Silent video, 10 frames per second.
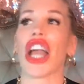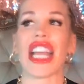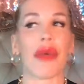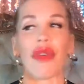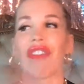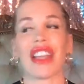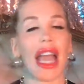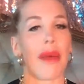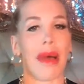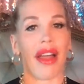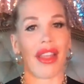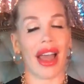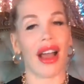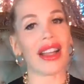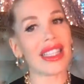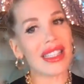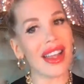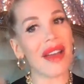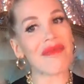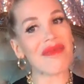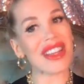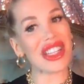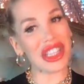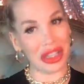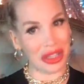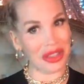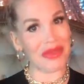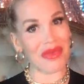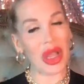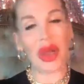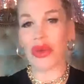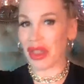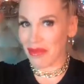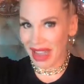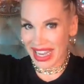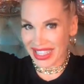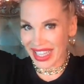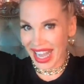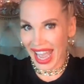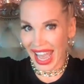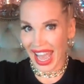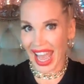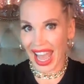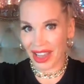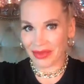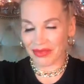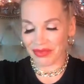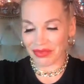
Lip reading: Okay, we'll forget about that. I did a shoot with amazing hair.